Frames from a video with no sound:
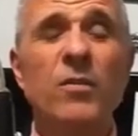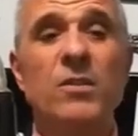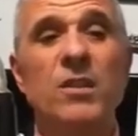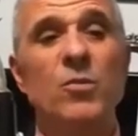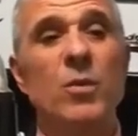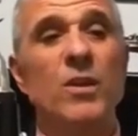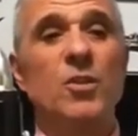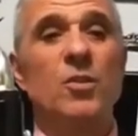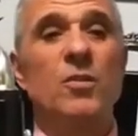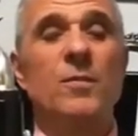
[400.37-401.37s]

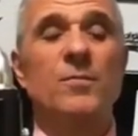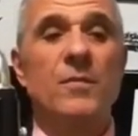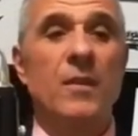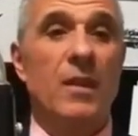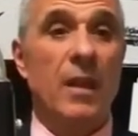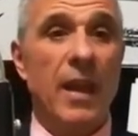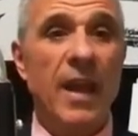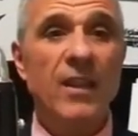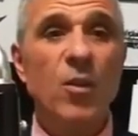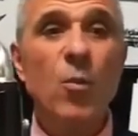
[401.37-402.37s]
situation,
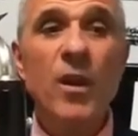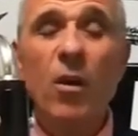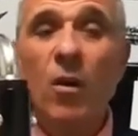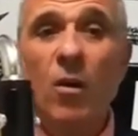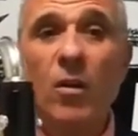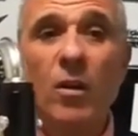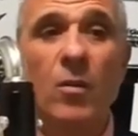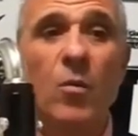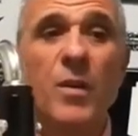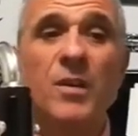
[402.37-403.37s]
and we all
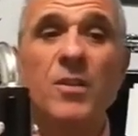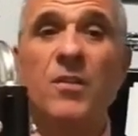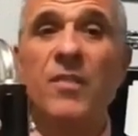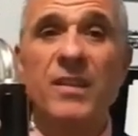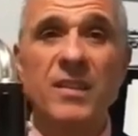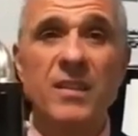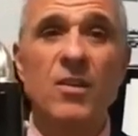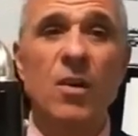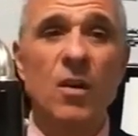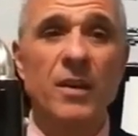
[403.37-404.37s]
wish that is
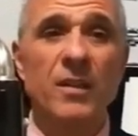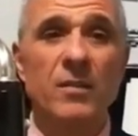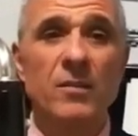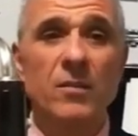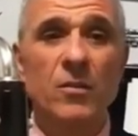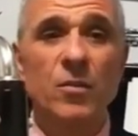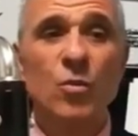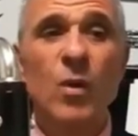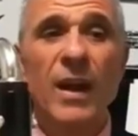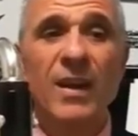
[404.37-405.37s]
going to
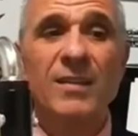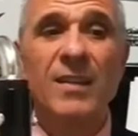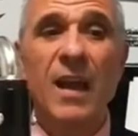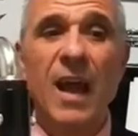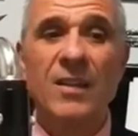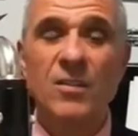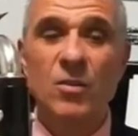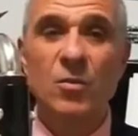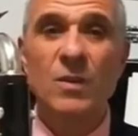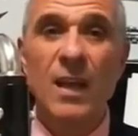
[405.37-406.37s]
end as
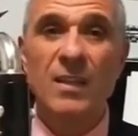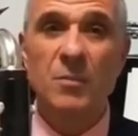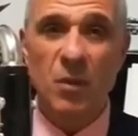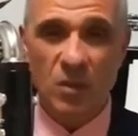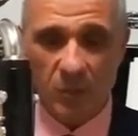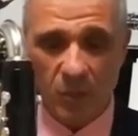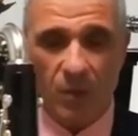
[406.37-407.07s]
soon as possible.